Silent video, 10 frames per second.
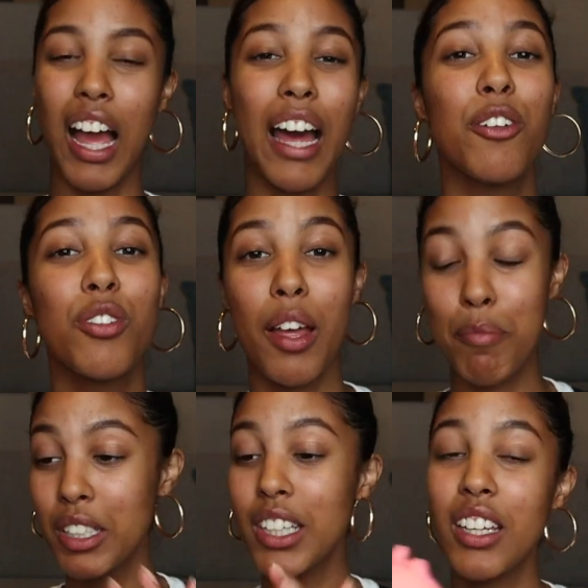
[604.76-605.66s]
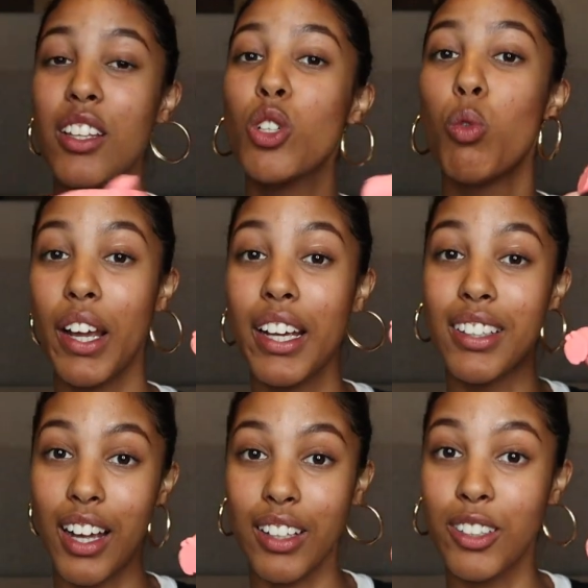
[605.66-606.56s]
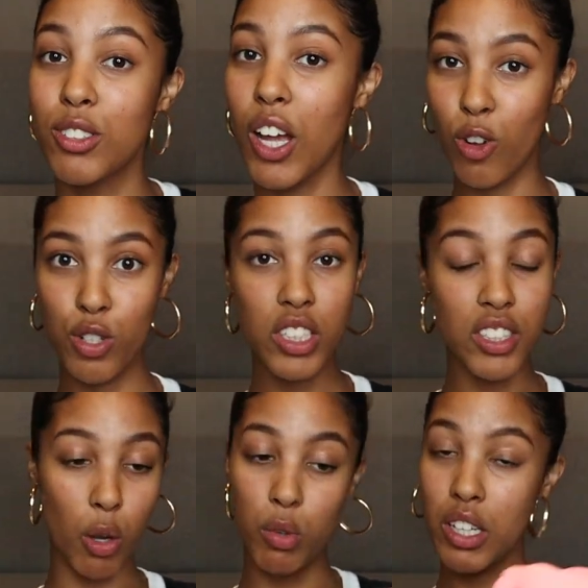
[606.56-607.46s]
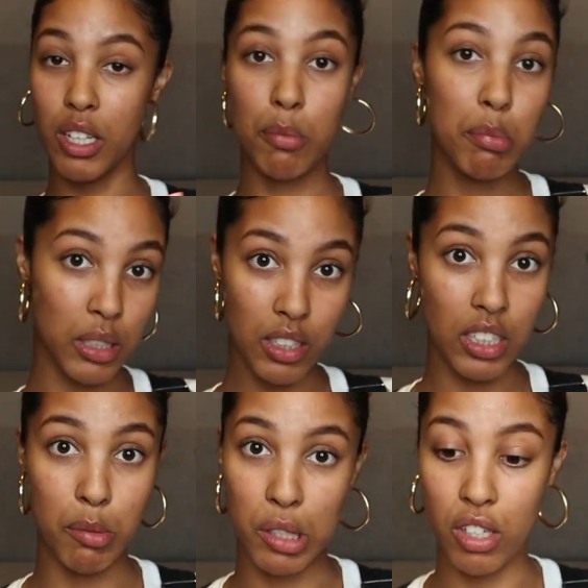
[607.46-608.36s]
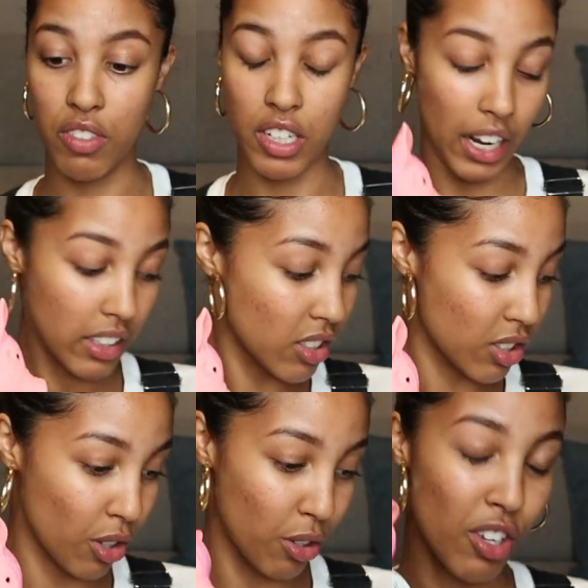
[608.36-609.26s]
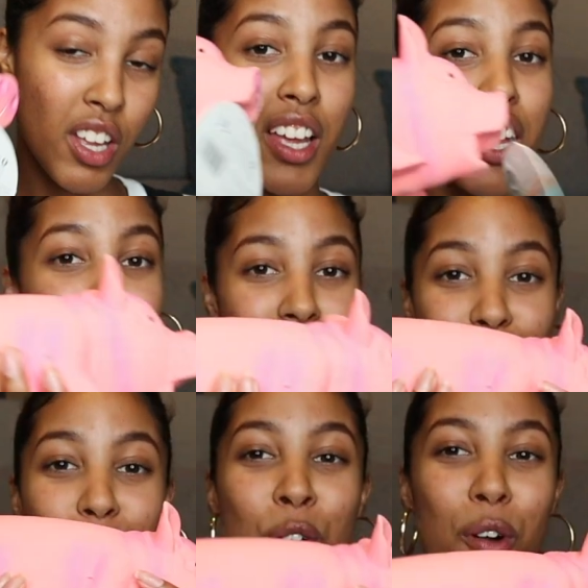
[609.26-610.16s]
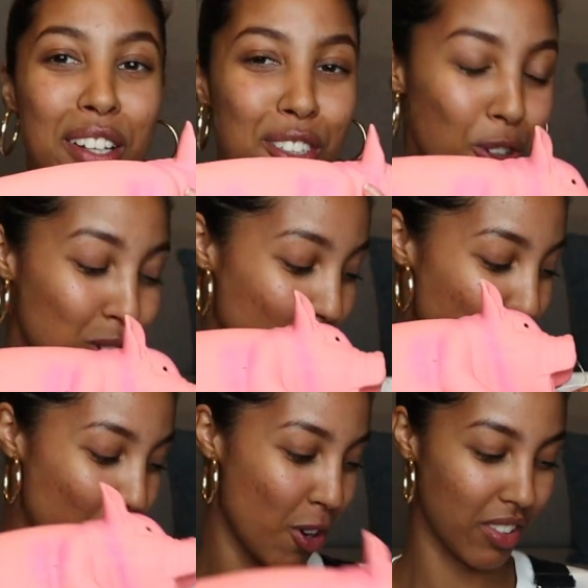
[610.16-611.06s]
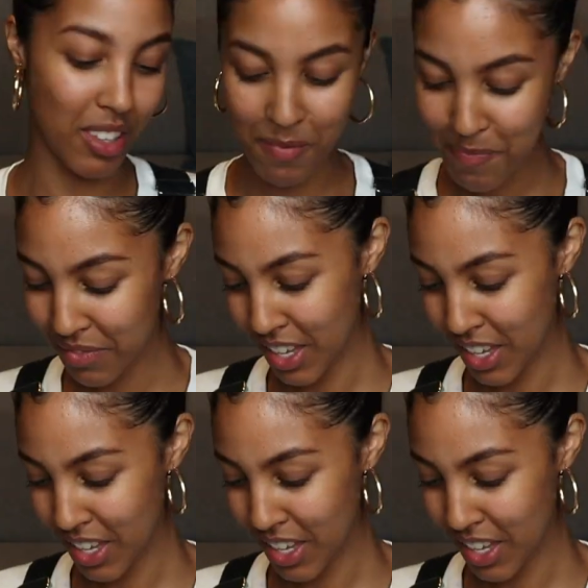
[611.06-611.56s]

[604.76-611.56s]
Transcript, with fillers: I'm gonna take this away at night because I honestly don't want to hear a pig in the middle of the night, so this is the one toy that we got them.